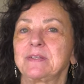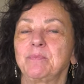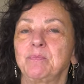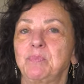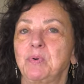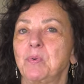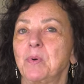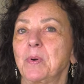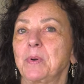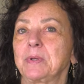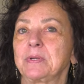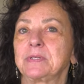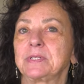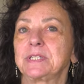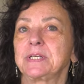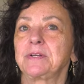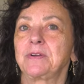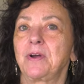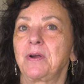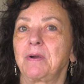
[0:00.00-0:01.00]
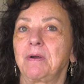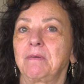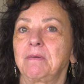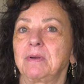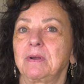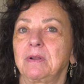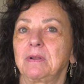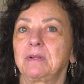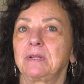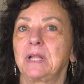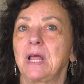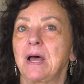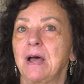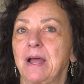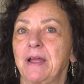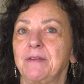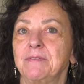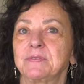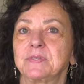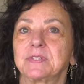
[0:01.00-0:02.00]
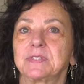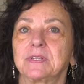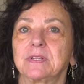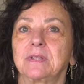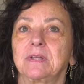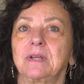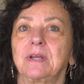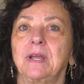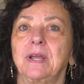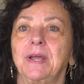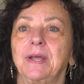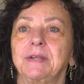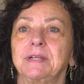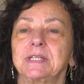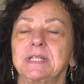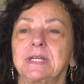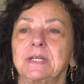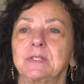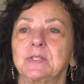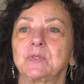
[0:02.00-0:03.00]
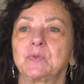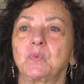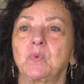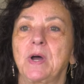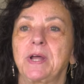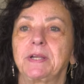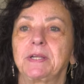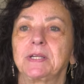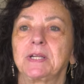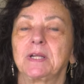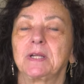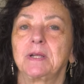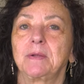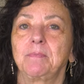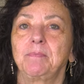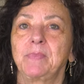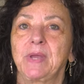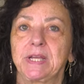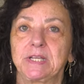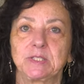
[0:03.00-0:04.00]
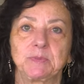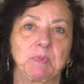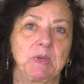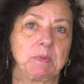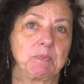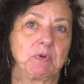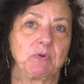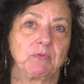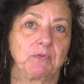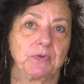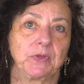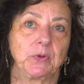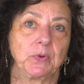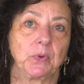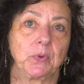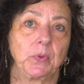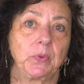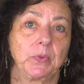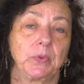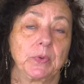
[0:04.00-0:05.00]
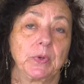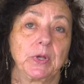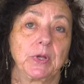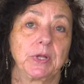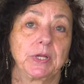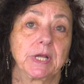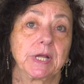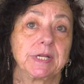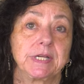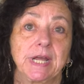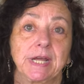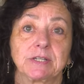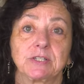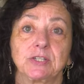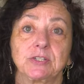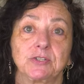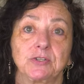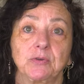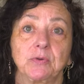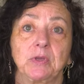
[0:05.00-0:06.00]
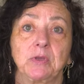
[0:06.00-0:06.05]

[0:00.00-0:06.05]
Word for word: important in our lives and it's what makes people feel connected to